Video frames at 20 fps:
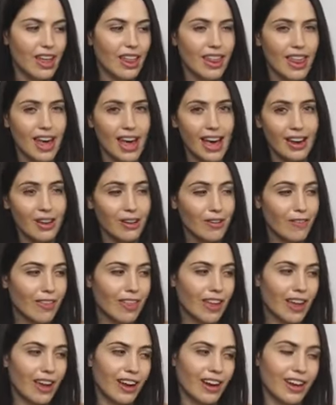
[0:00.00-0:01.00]
That over
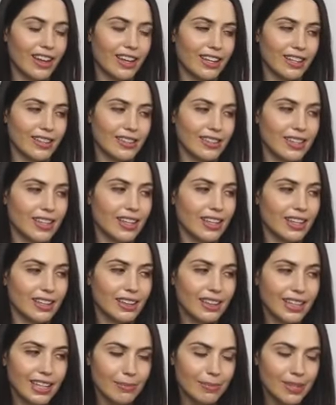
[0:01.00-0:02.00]
there is
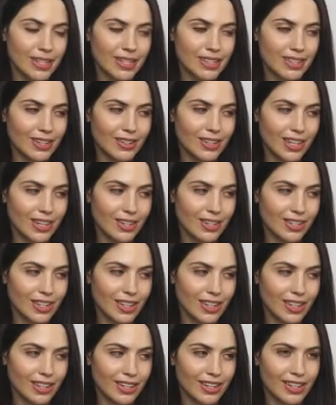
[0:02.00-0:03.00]
Leibniz
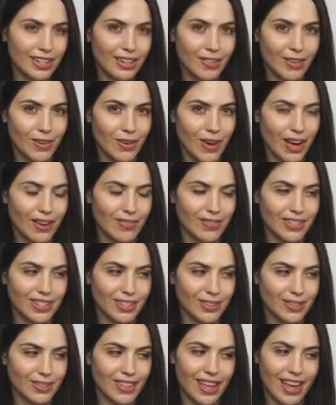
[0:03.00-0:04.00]
notation, if you have to
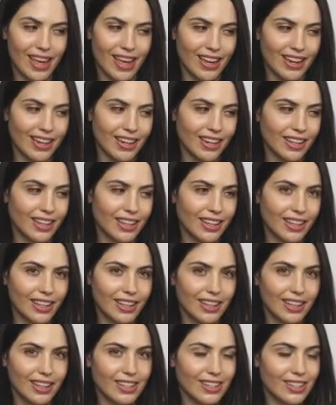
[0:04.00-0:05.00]
use that.
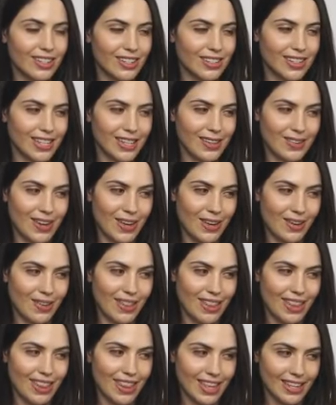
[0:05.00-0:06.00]
Just so you know,
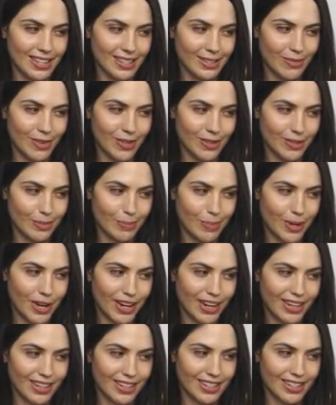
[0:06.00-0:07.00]
this first
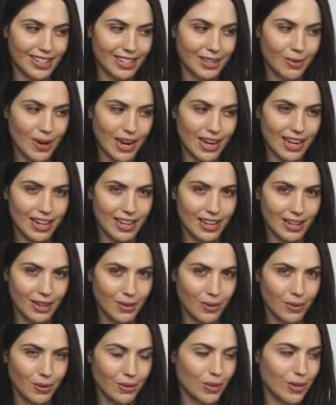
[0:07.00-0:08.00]
part, dy
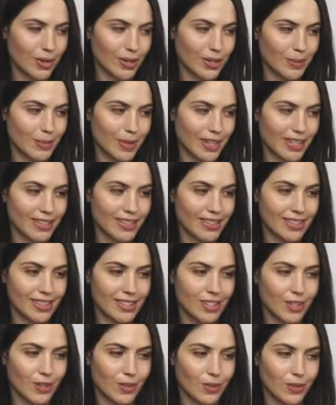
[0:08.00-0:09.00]
du,
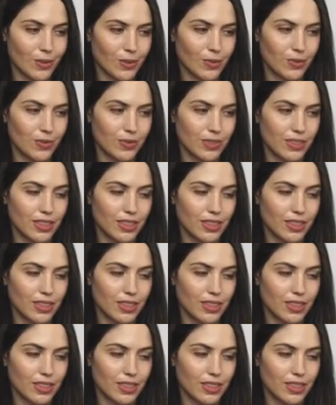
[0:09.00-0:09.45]
corresponds to